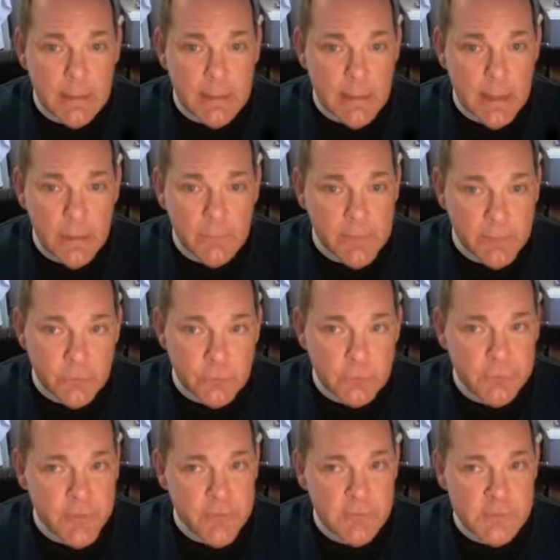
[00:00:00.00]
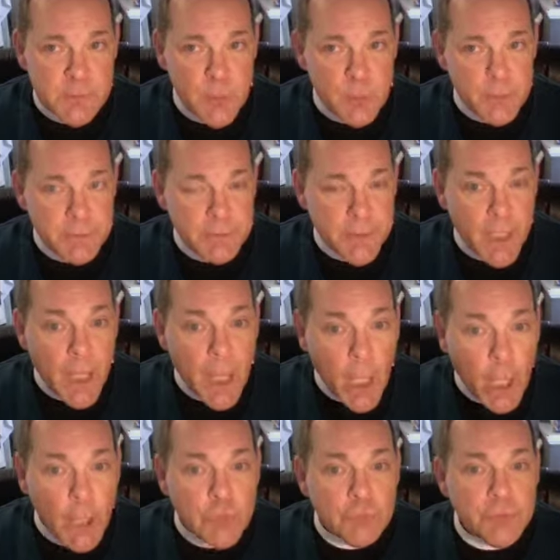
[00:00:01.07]
how that group may have spoken
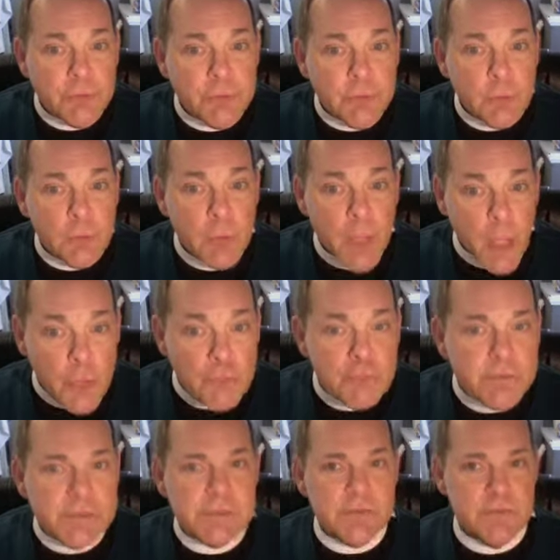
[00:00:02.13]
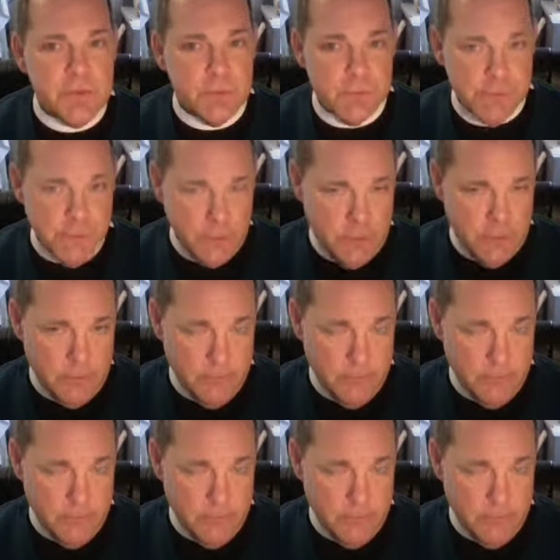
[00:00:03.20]
100 or hundreds of years ago.